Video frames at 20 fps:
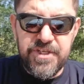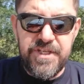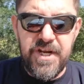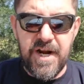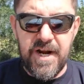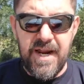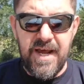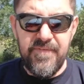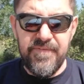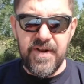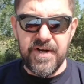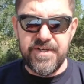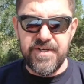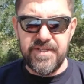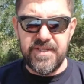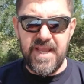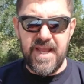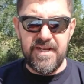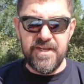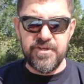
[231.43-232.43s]
their
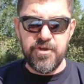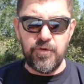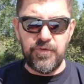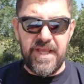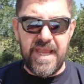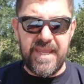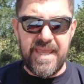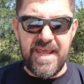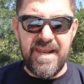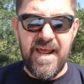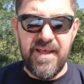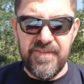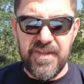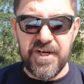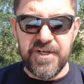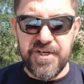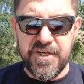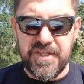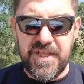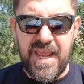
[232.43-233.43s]
understanding so they can
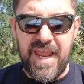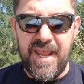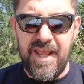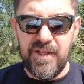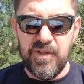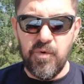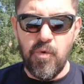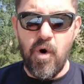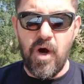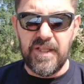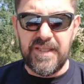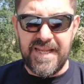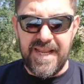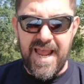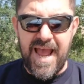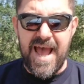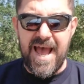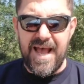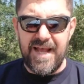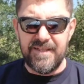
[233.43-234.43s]
understand what
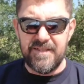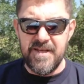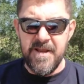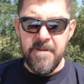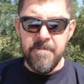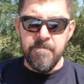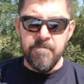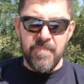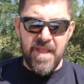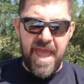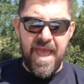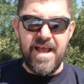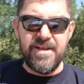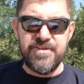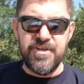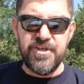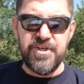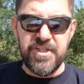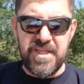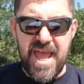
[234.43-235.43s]
God
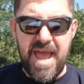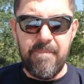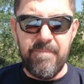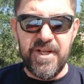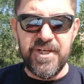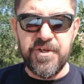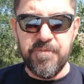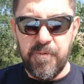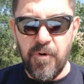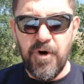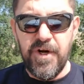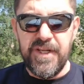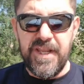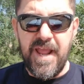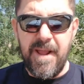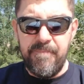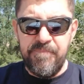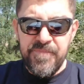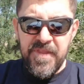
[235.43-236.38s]
has established for them.